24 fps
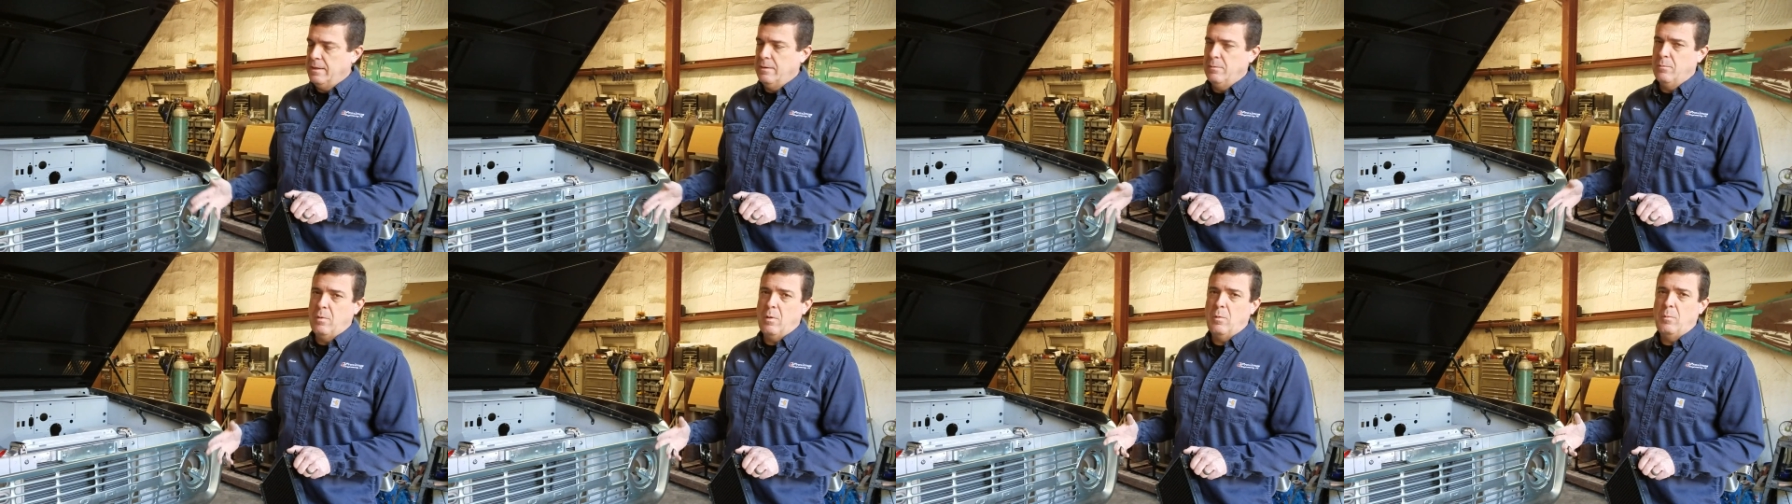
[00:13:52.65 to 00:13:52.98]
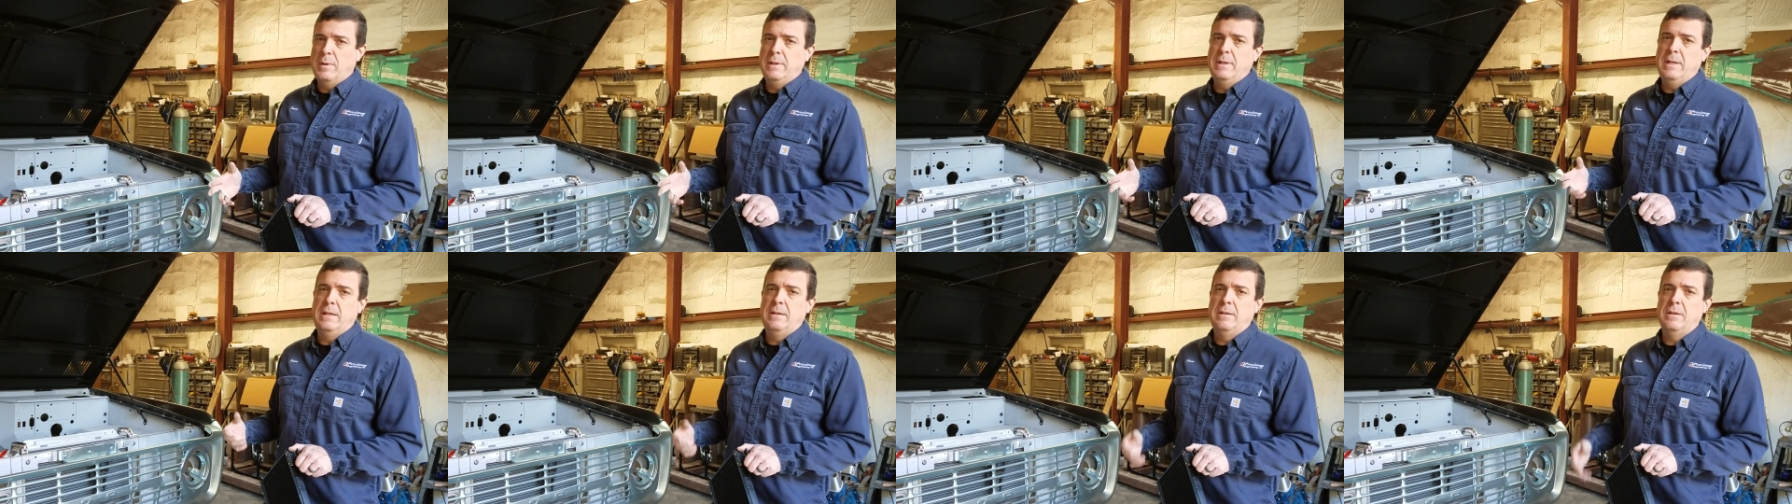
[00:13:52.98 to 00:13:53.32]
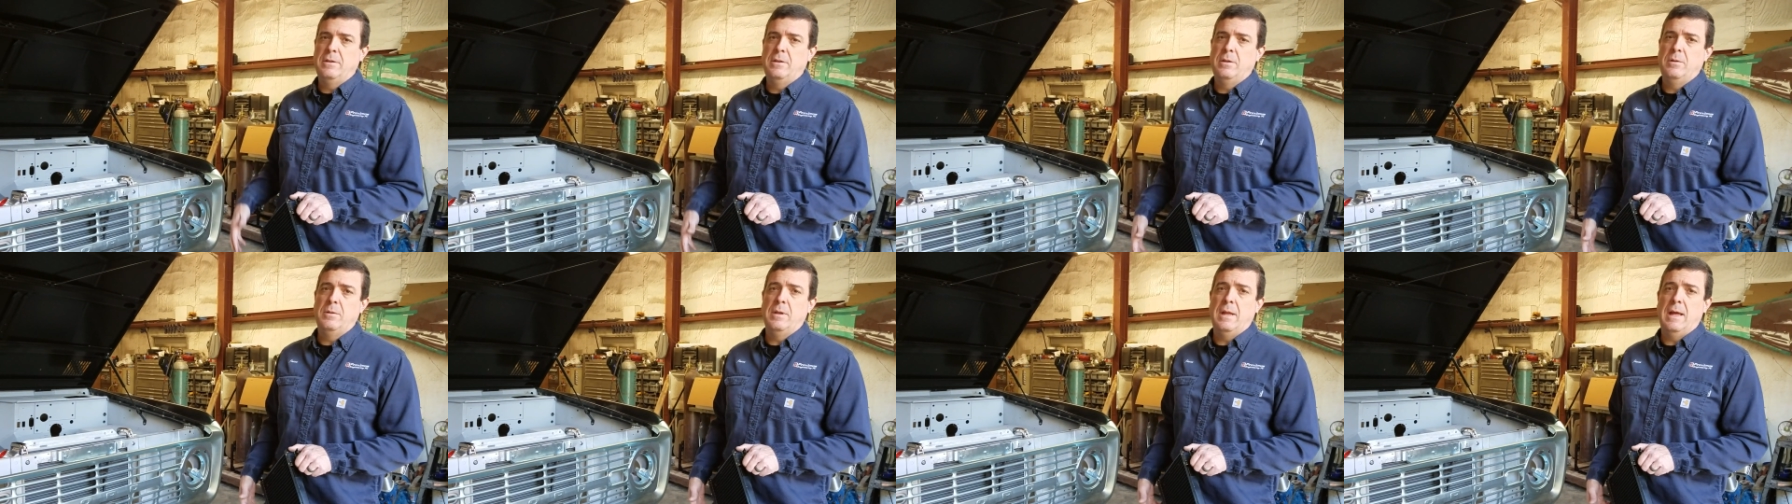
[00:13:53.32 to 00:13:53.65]
and what we need to
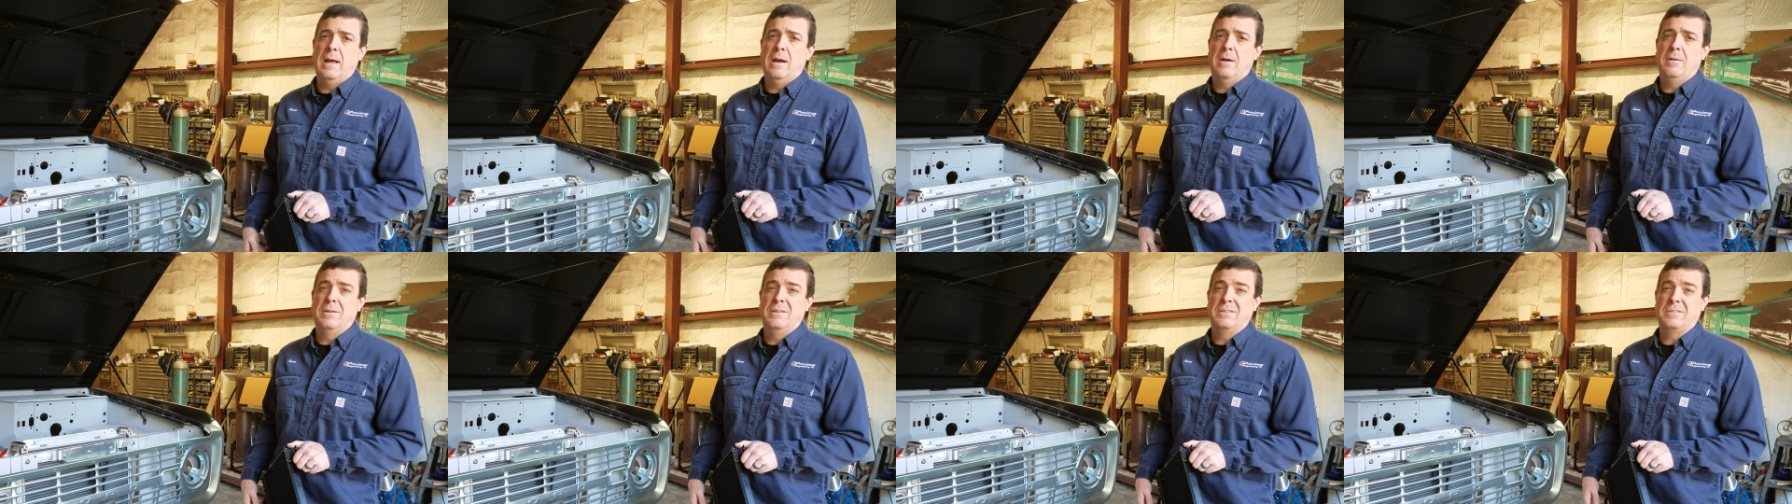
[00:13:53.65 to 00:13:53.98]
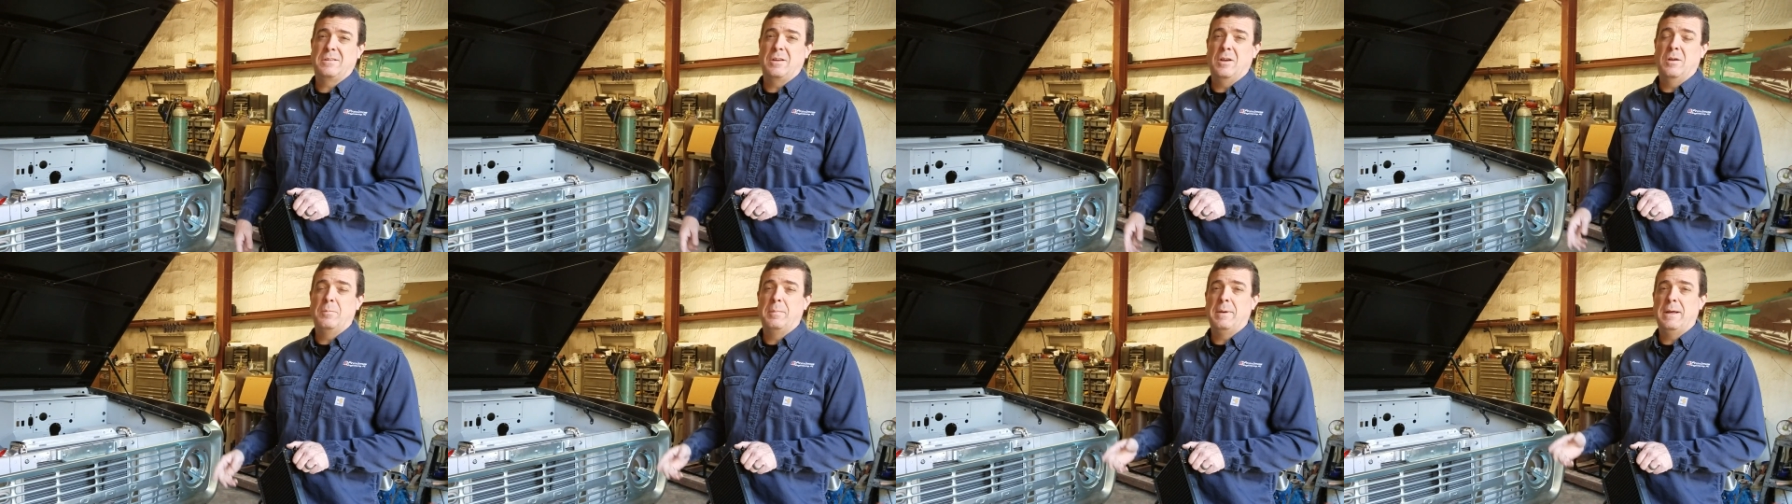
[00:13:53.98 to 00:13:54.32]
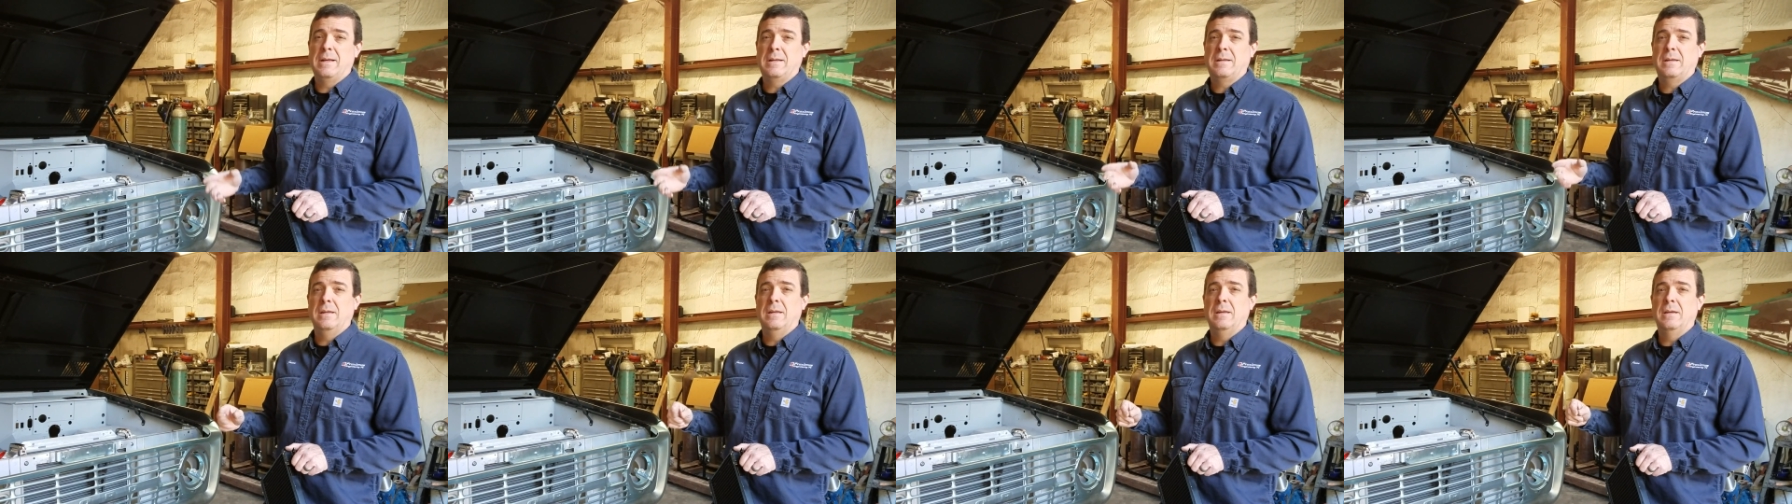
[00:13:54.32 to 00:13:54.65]
do now is go
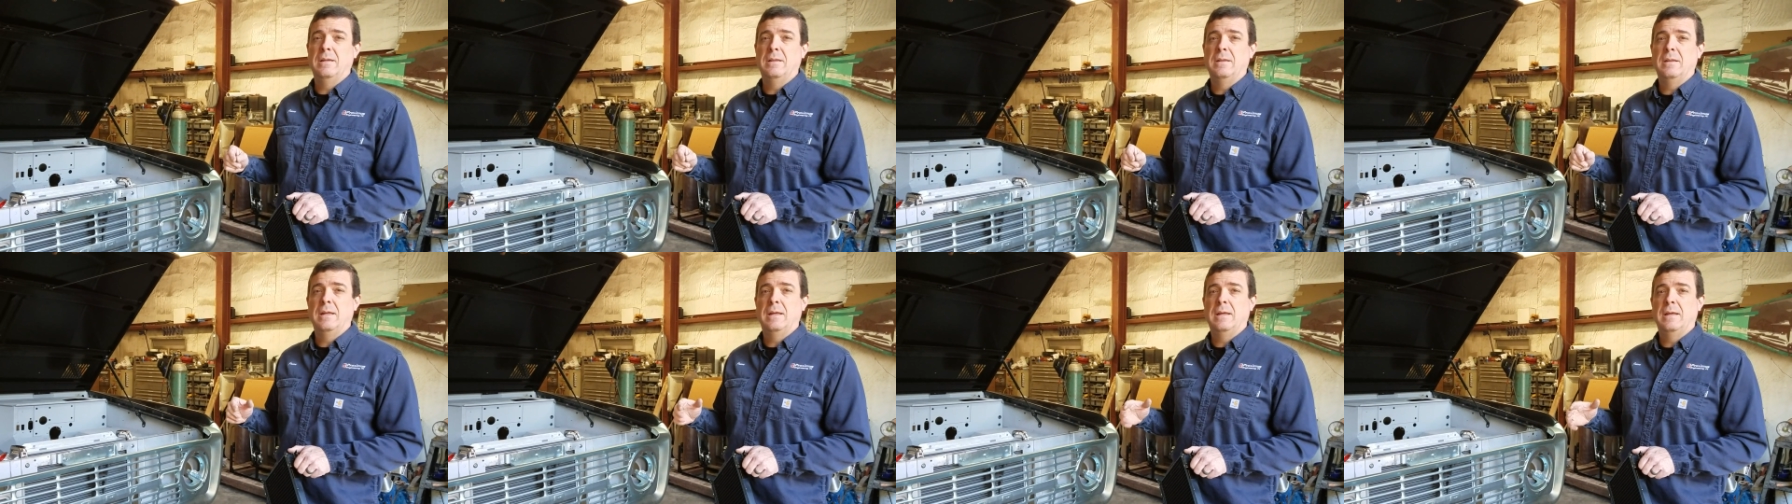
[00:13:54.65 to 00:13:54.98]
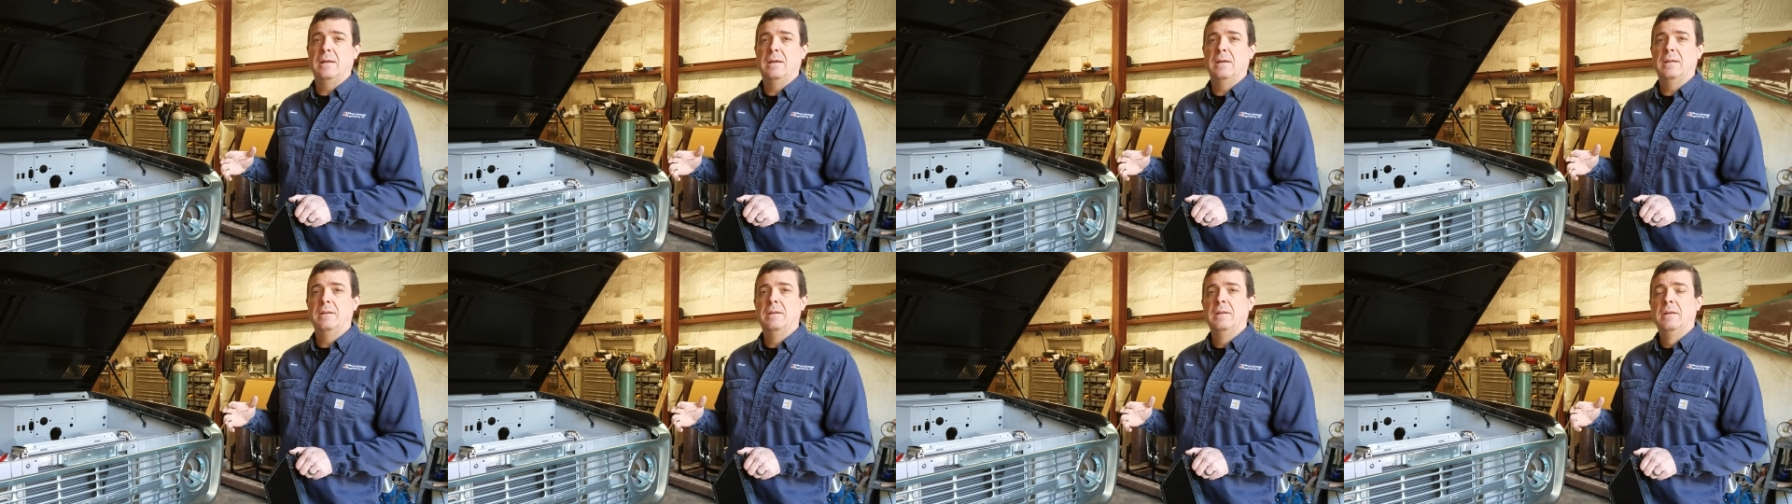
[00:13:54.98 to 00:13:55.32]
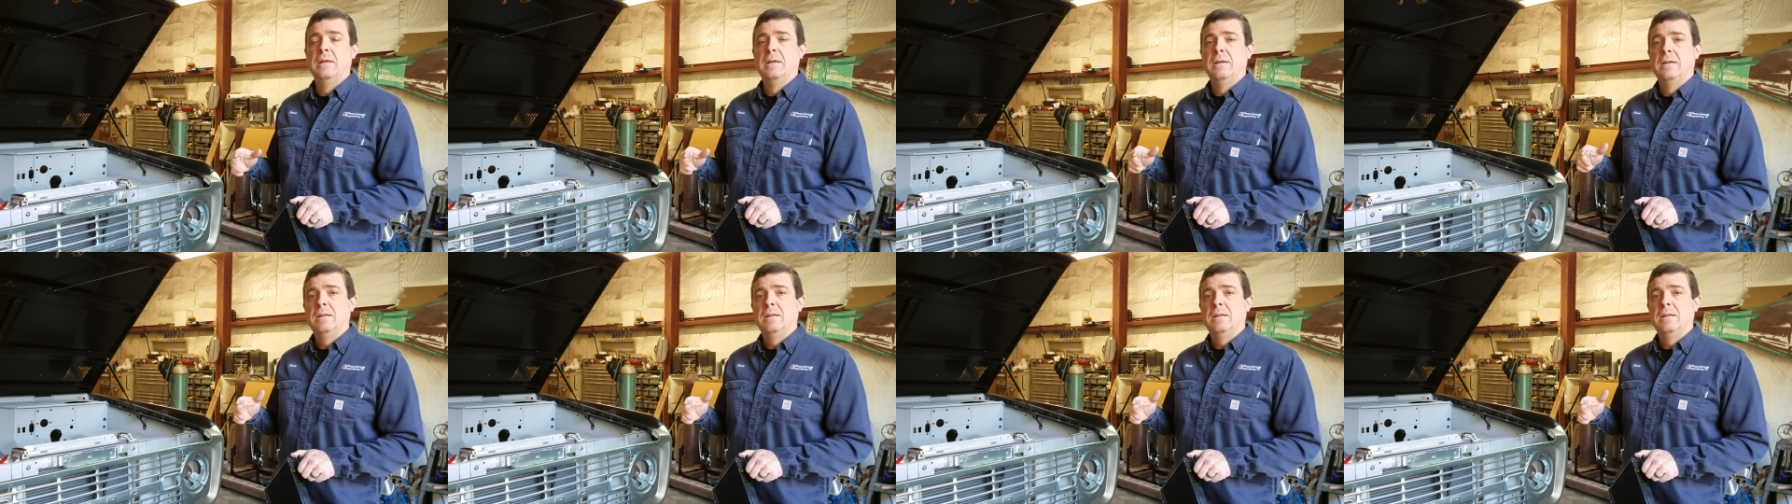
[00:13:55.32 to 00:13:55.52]
back in and